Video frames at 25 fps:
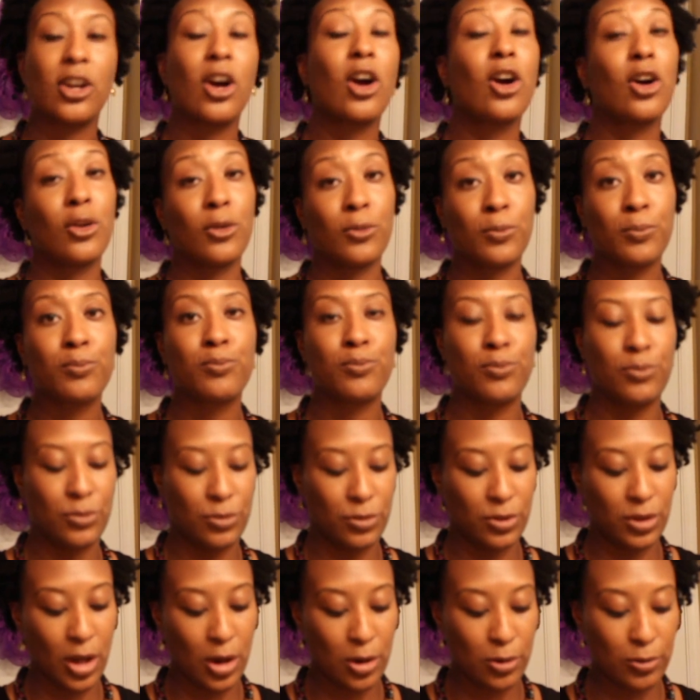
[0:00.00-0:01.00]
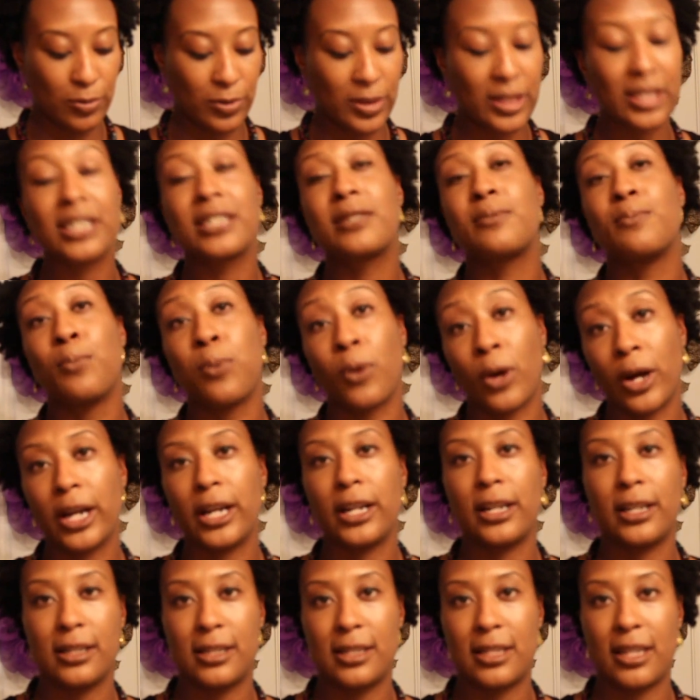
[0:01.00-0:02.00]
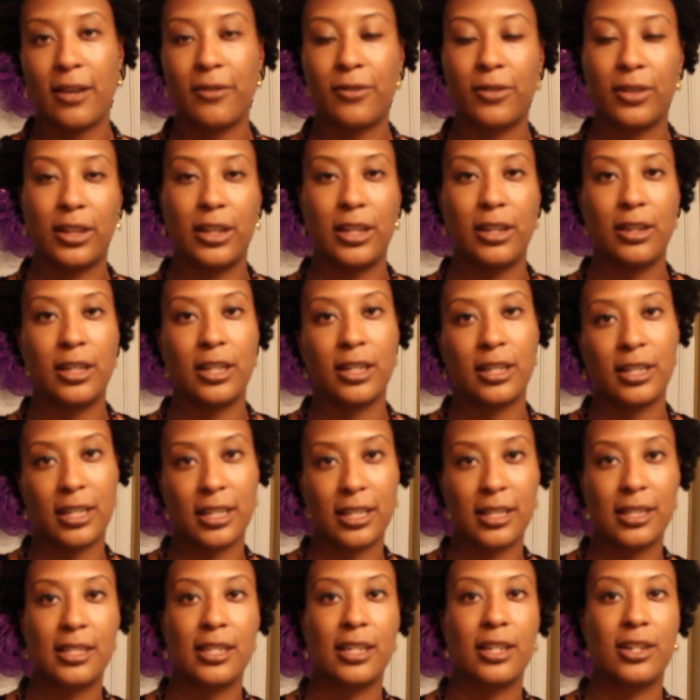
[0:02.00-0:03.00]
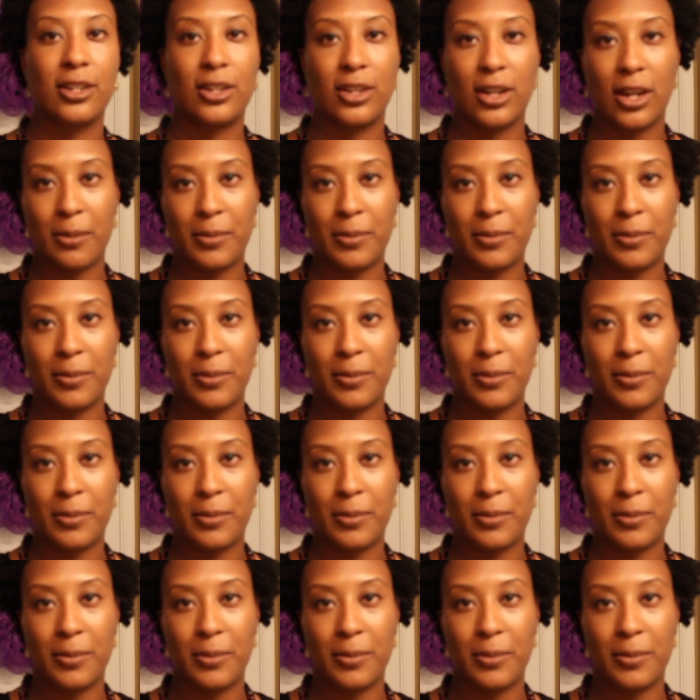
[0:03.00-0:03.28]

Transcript: Or though this brand is definitely good to consider.